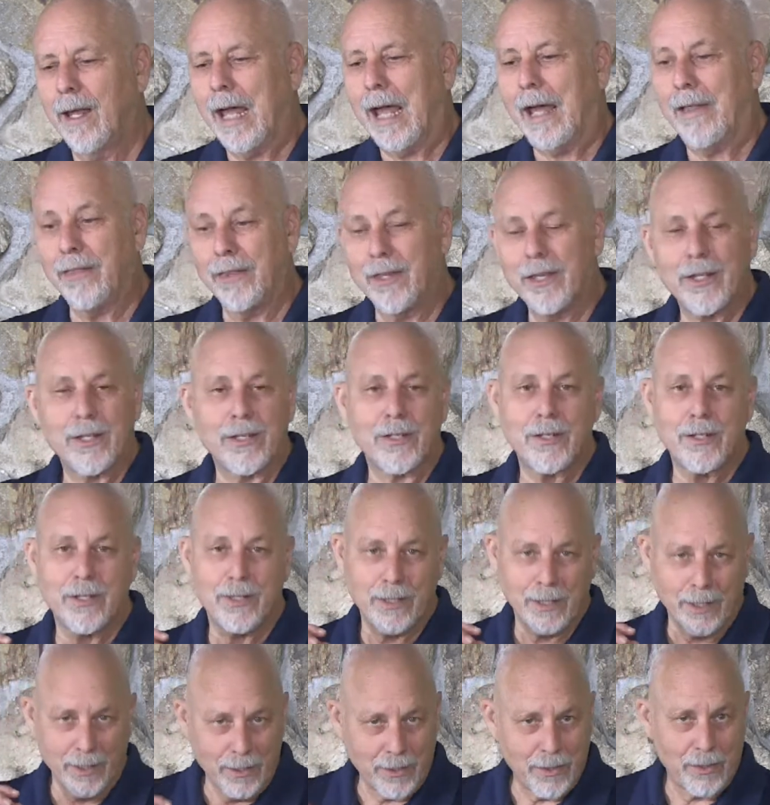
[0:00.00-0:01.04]
And
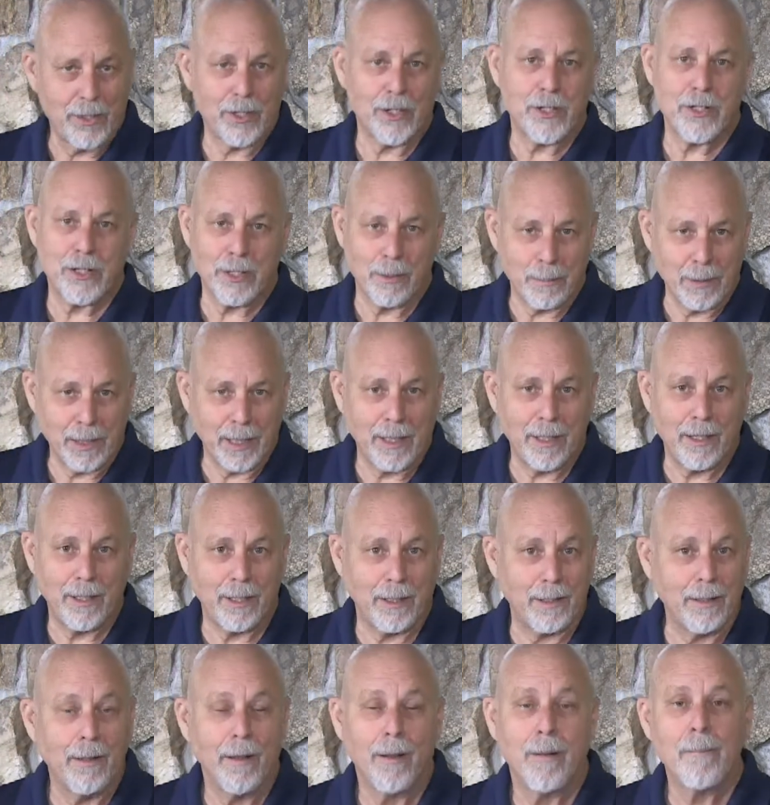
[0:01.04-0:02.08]
this is just the
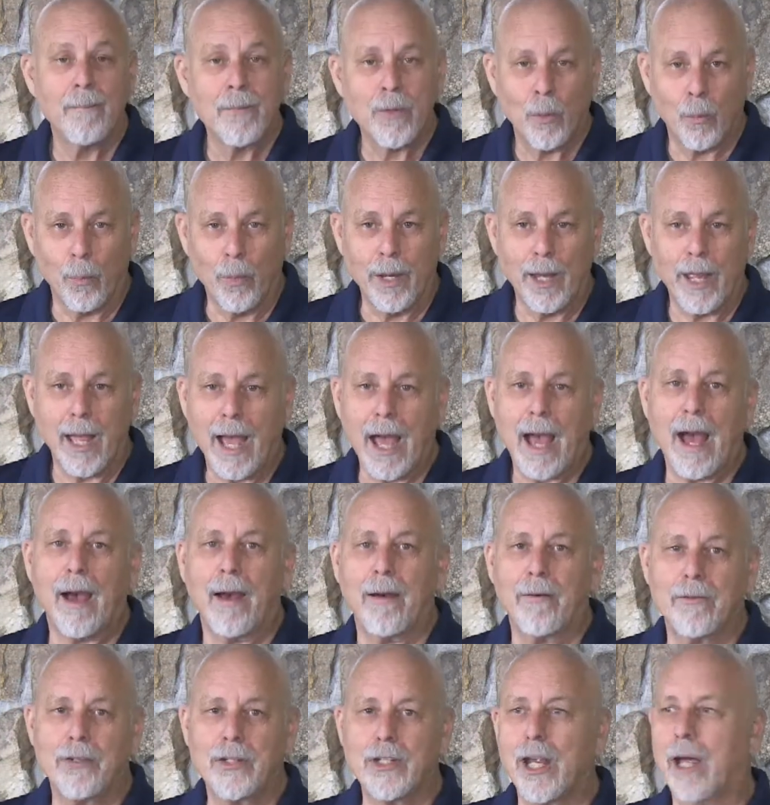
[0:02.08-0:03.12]
beginning. We
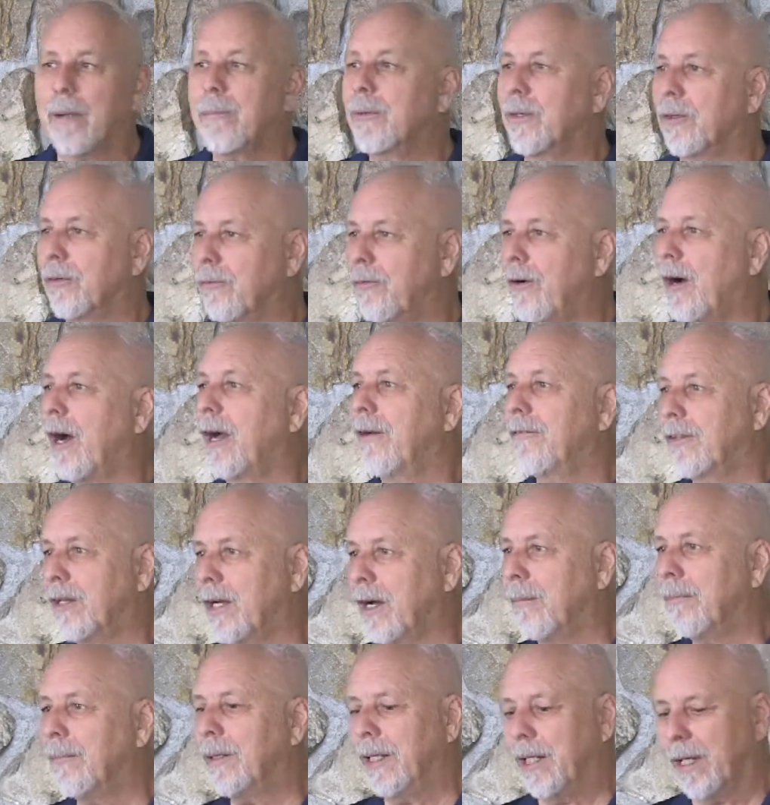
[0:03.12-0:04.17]
have chapter 5
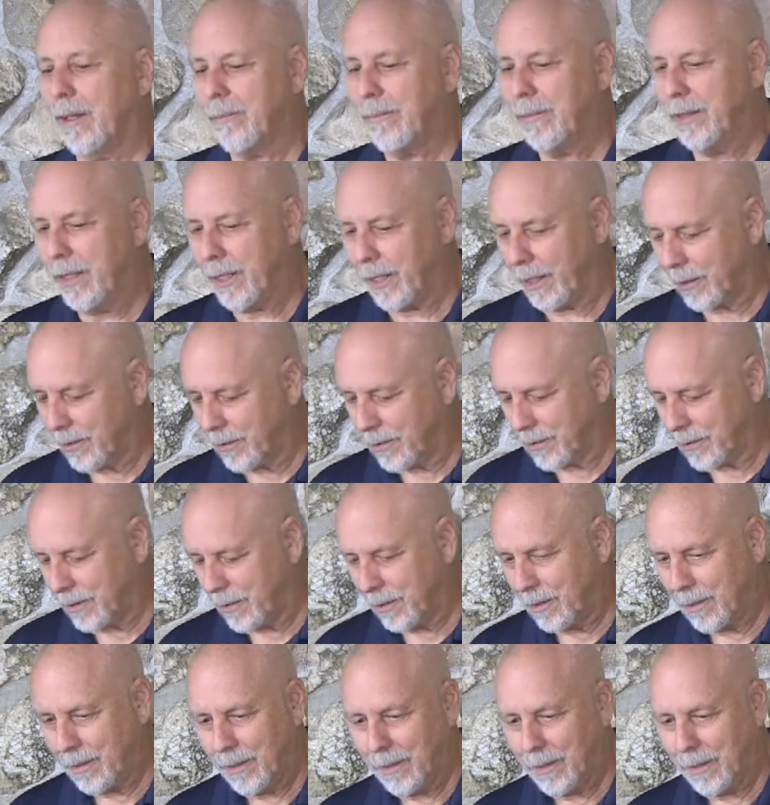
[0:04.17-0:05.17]
coming up next.